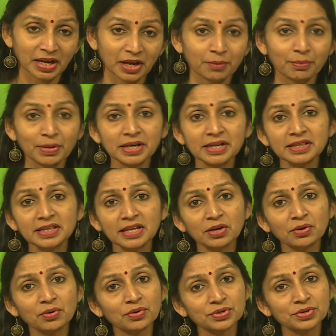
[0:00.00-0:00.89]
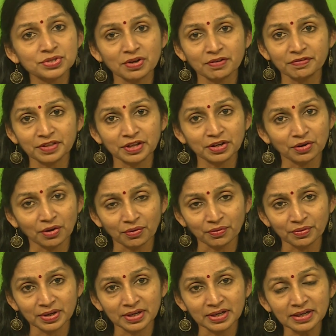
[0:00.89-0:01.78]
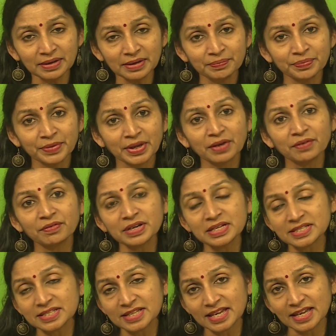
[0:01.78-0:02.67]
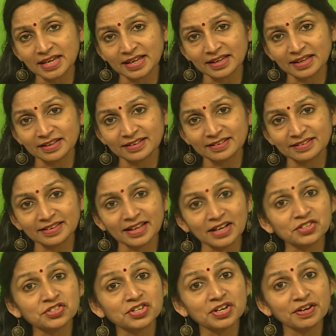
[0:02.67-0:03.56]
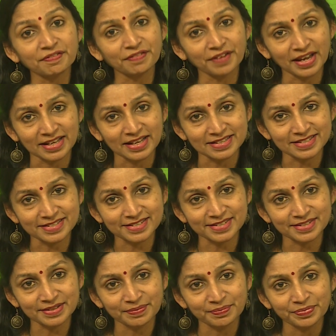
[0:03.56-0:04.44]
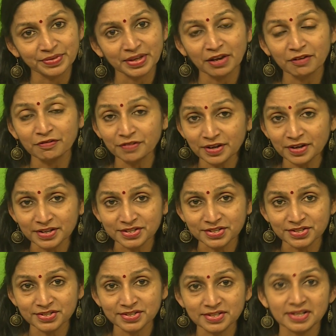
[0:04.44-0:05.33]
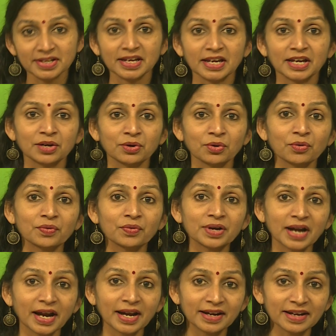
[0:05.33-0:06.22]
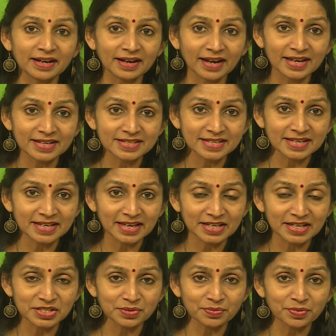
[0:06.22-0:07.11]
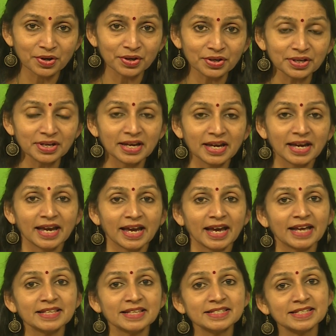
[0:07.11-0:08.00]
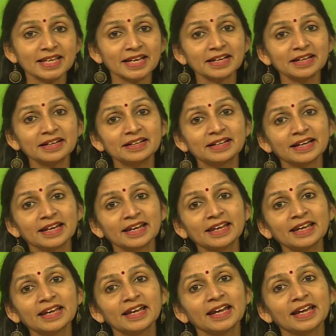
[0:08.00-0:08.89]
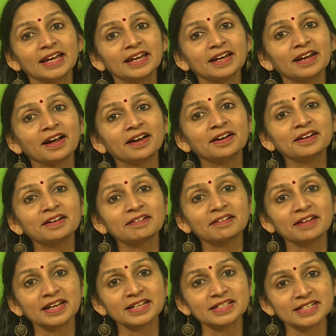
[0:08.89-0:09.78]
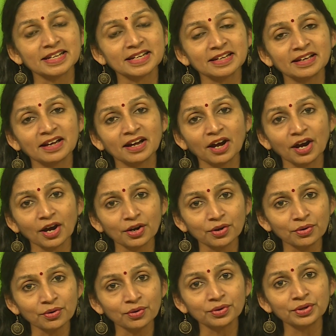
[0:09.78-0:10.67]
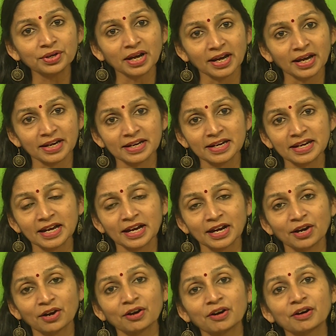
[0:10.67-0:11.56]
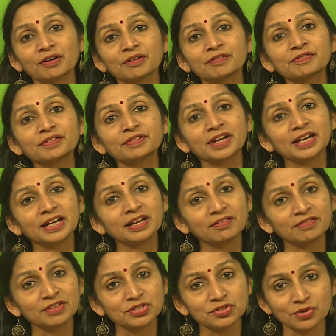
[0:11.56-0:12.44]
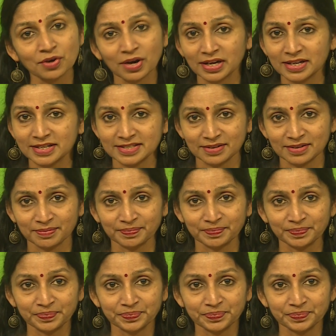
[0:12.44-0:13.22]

But in the course of the novel, we see that she fails. First, in over-idealizing Casaubon, and secondly, in underrating her own idea of individualism.